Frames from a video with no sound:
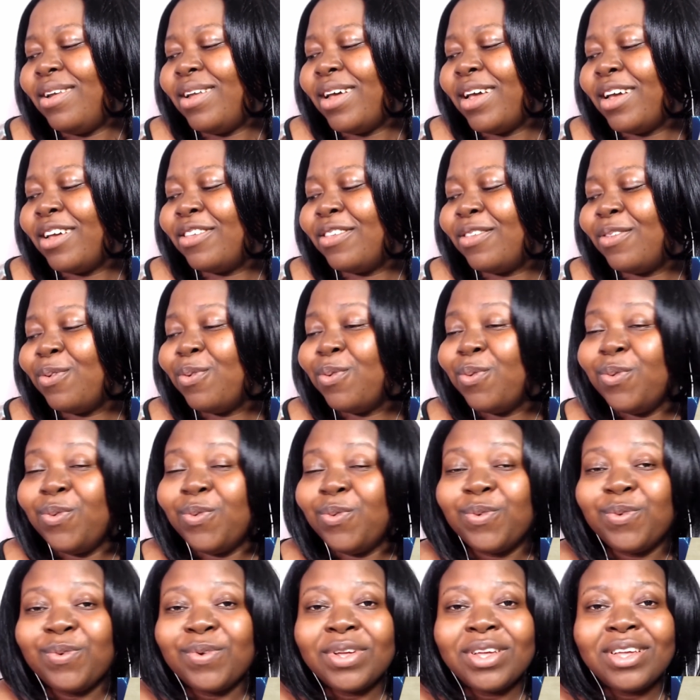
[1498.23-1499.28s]
likes
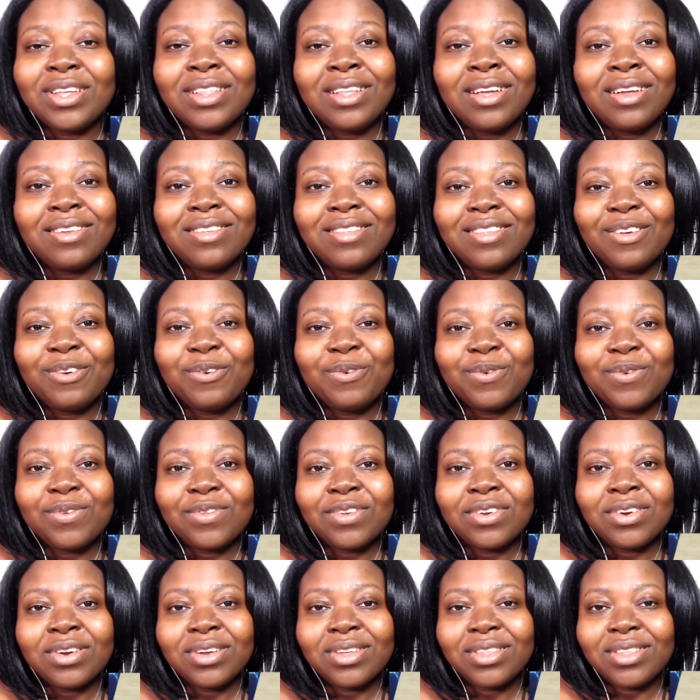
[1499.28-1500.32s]
Rudy, then Senku
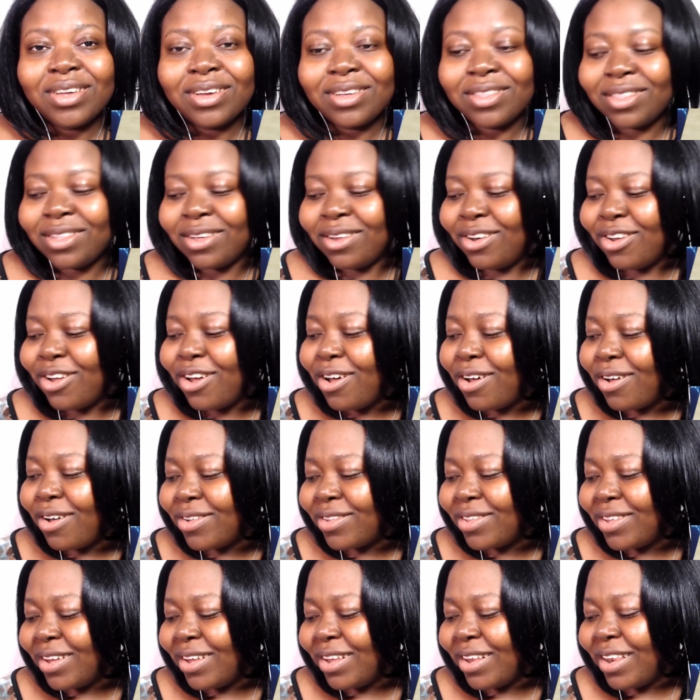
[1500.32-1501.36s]
is gonna take the
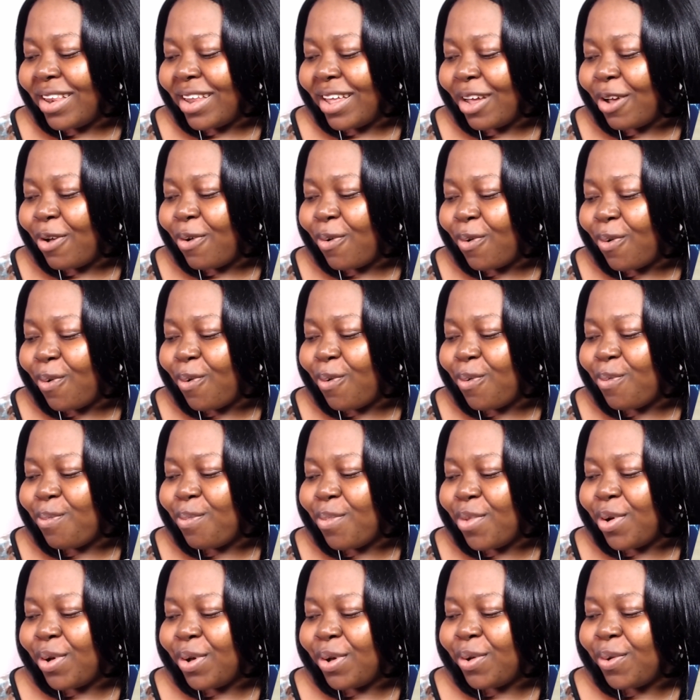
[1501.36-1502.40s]
loss and let
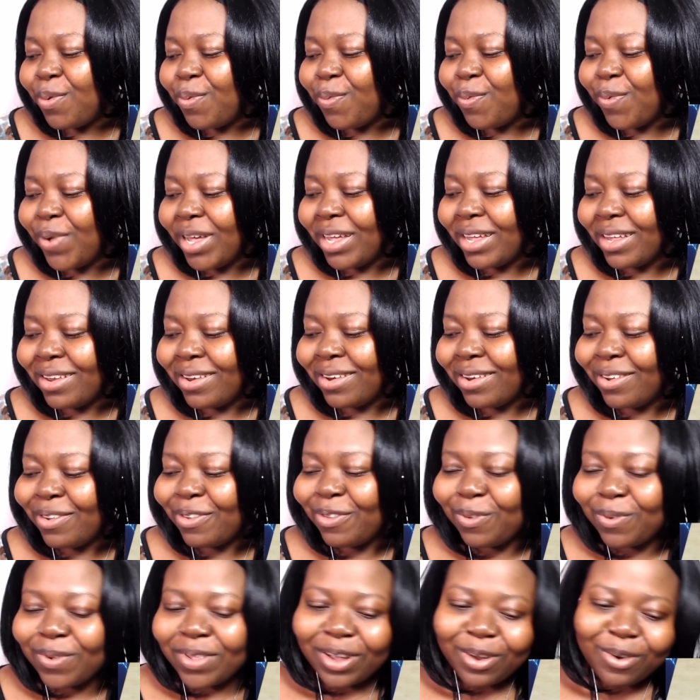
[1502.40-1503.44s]
Chrome
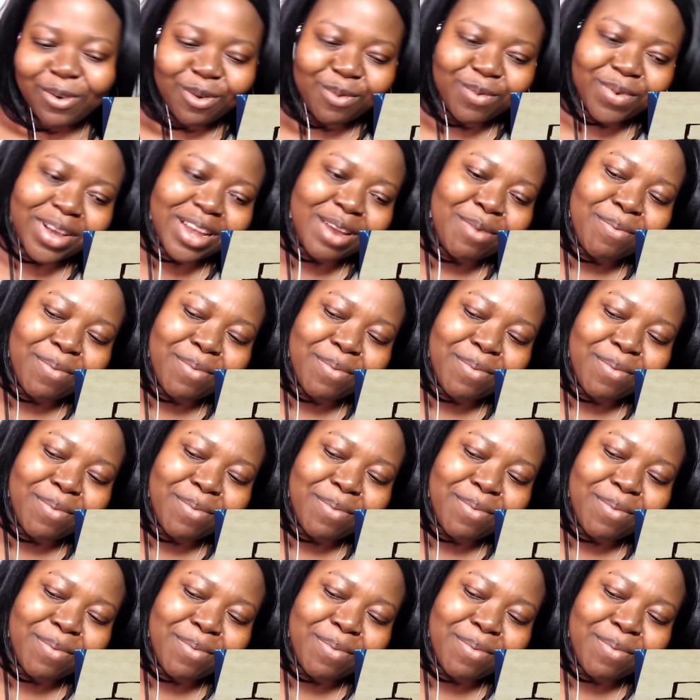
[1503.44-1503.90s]
win so that Chrome